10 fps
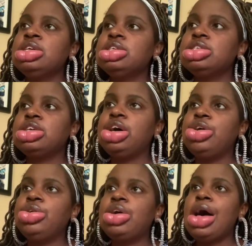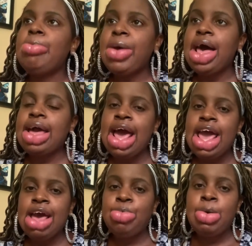So come back,
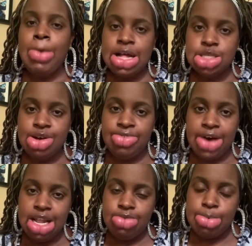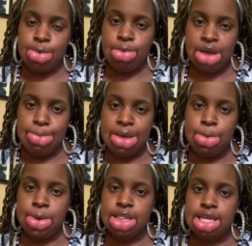went back to a follow-up
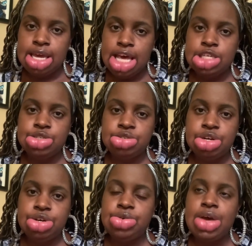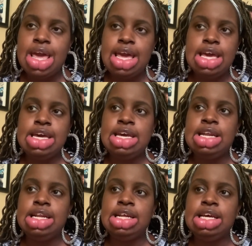appointment with the gastro,
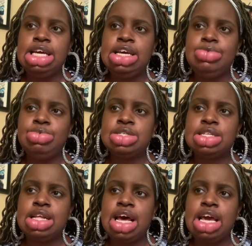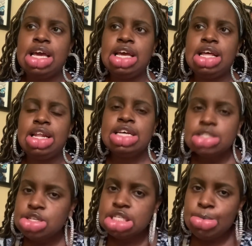and he was like, let's
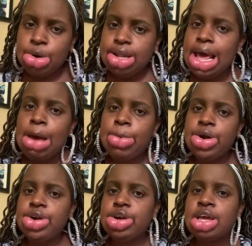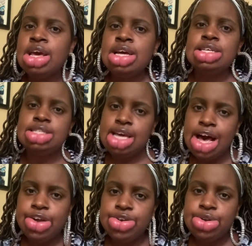do some more lab work, see
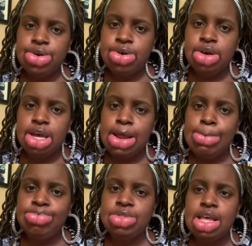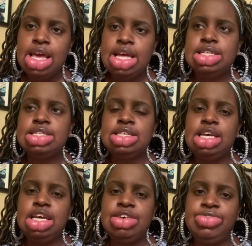how you're doing, and
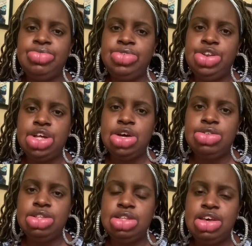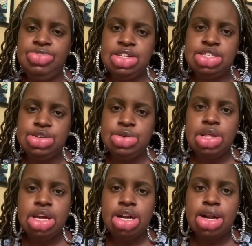see if it's still
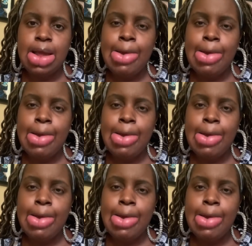there.